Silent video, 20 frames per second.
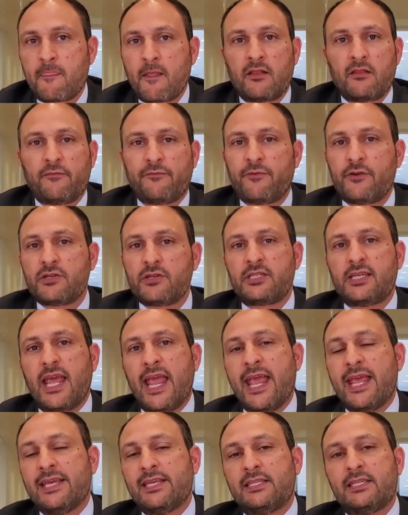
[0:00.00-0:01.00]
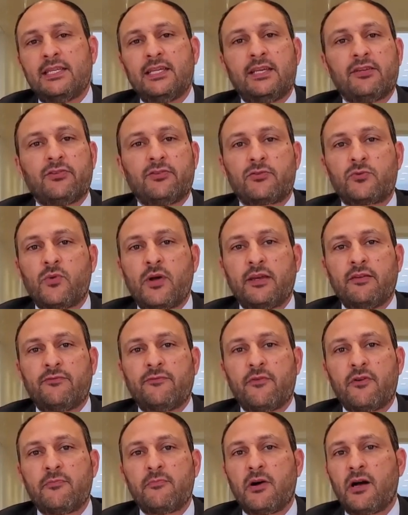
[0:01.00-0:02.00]
the first 18 or
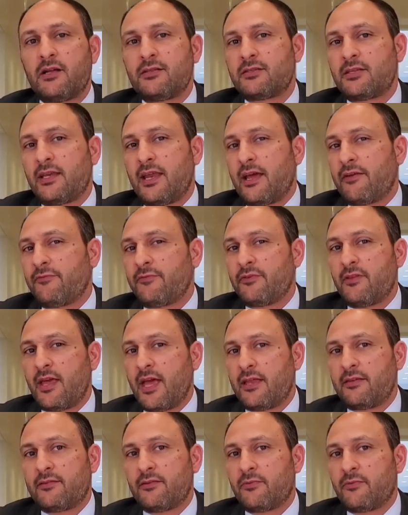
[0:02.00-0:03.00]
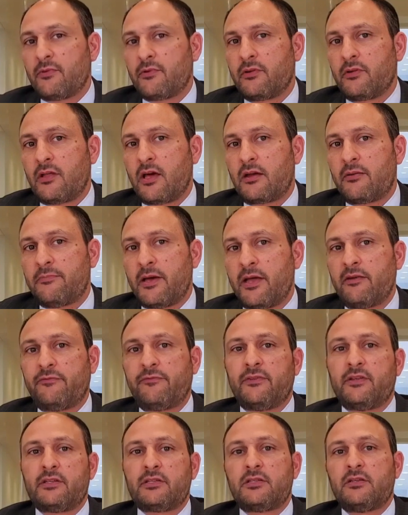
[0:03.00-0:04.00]
24 months, and after that there weren't a lot of
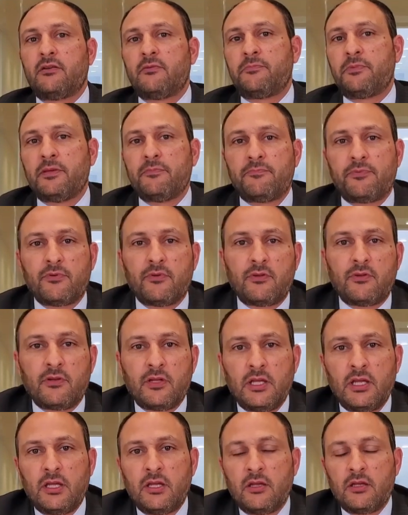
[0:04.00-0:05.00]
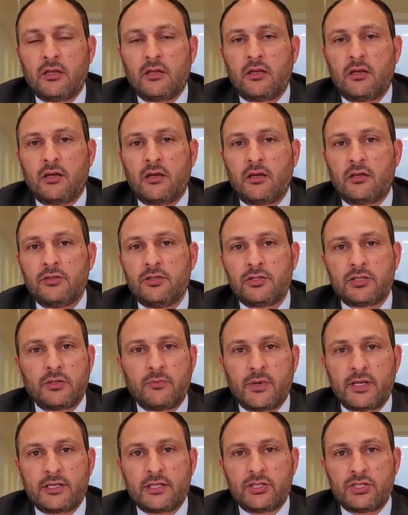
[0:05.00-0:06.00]
benefits. People usually
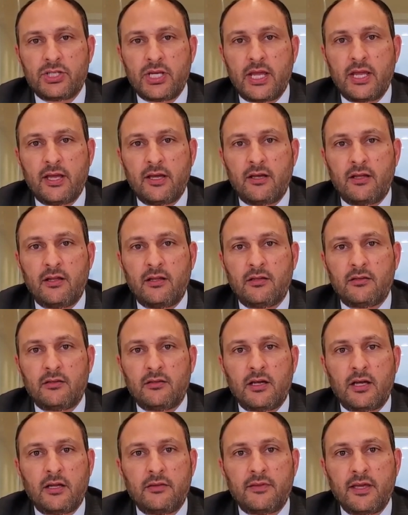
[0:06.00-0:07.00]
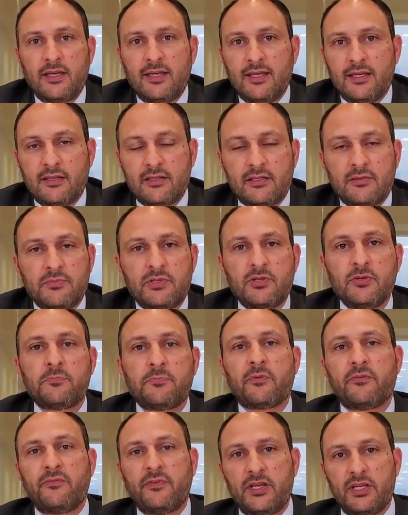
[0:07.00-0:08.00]
went to jail, they needed some
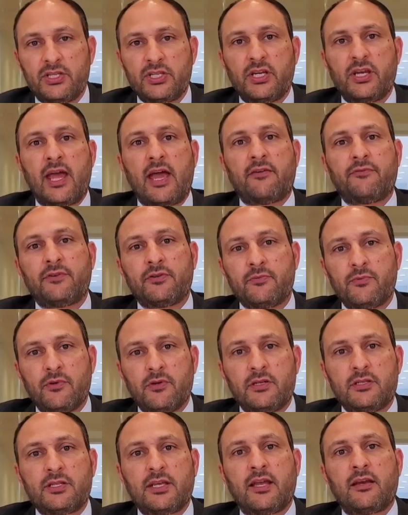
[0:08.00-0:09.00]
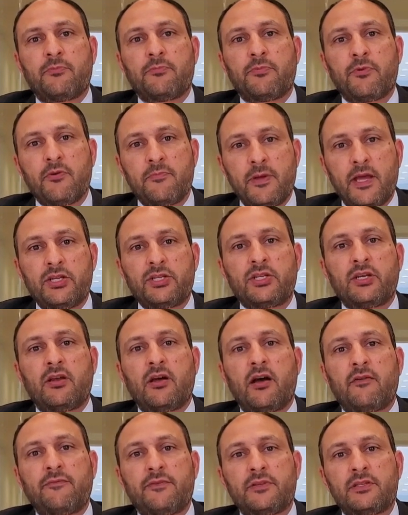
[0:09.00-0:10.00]
supervision afterwards, they had a probation
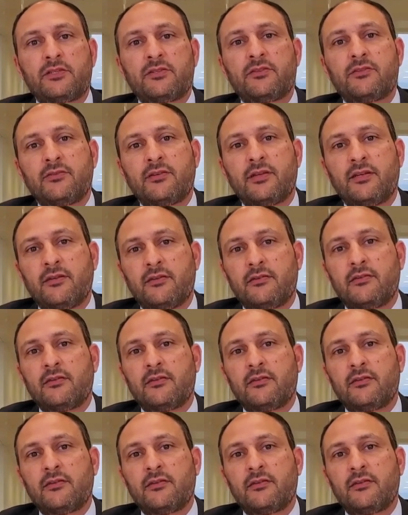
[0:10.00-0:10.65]
officer, and